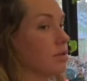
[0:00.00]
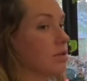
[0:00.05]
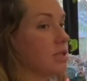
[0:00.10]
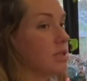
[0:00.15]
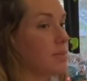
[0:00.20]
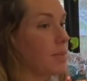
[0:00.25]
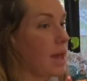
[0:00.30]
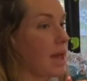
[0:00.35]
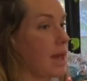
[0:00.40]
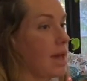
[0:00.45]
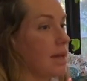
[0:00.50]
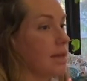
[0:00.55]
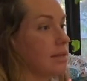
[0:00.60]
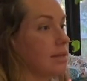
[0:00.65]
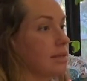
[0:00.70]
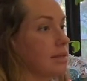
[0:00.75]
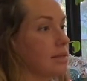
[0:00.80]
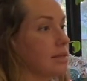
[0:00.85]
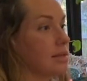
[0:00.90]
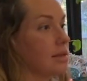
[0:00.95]

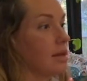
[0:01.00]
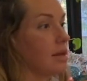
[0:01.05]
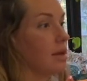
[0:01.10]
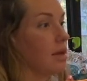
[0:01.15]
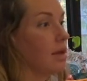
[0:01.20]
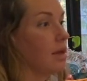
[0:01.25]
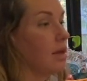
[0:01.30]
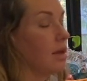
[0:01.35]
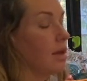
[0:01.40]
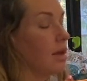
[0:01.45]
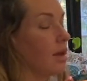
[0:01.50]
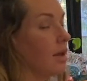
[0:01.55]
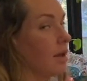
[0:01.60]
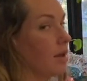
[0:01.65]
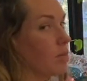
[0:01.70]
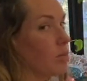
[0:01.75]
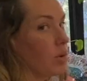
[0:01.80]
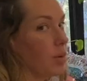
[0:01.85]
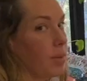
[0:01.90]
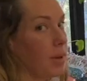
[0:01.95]
space
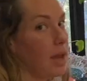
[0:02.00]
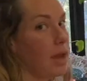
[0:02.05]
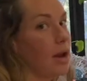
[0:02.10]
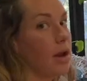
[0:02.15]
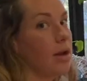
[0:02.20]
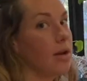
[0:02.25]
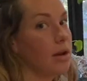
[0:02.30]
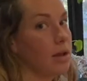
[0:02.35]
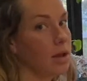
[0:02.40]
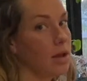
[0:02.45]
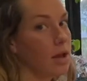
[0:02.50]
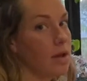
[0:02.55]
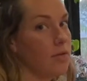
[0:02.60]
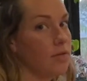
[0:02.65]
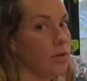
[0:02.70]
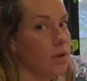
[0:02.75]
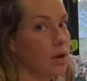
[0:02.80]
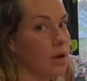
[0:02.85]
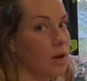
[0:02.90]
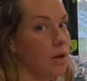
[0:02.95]
prepared and
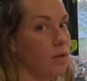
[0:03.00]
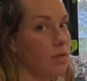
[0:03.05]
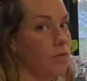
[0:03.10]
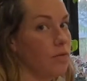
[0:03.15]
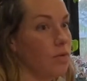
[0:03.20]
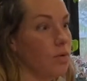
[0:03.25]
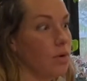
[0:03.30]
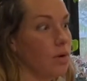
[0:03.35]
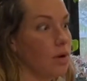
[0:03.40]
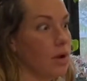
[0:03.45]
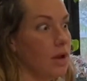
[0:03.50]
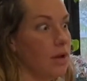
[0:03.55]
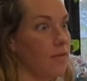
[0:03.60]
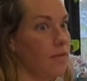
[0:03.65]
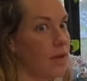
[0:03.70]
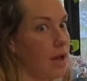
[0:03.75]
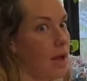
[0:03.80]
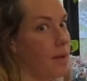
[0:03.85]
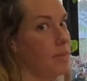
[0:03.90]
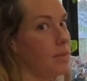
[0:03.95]
covered for if
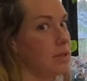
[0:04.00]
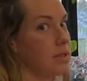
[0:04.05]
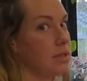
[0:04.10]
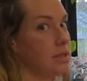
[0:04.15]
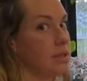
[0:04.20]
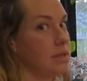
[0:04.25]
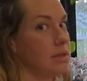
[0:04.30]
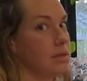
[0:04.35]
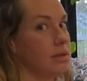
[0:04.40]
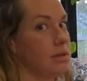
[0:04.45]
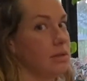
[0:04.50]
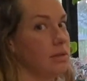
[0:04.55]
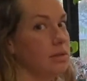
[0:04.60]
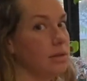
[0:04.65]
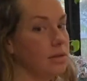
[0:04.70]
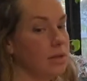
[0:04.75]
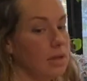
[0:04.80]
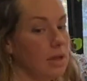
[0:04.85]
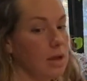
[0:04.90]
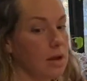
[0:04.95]
it happens
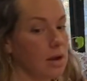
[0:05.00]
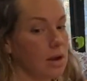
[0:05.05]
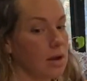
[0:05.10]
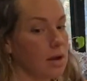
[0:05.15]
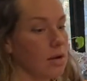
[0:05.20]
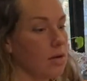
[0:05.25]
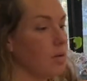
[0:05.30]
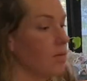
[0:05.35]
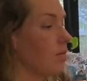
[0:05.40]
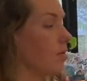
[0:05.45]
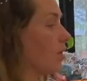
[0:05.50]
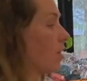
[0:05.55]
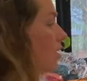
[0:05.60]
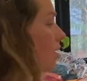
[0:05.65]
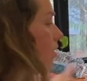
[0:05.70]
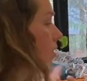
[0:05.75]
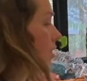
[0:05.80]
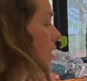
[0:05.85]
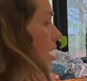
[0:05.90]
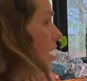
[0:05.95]
here or
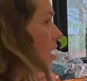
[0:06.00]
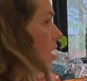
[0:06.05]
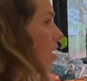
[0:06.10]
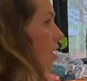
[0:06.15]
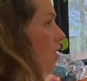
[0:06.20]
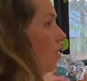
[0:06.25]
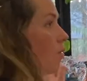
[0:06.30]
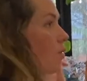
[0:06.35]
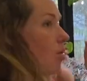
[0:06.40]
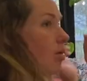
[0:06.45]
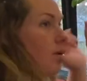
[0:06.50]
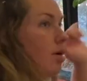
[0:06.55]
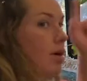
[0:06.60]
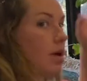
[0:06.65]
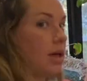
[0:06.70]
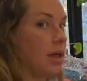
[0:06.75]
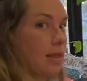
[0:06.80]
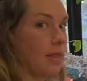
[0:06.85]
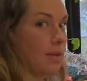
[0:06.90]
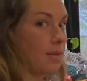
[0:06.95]
there or in the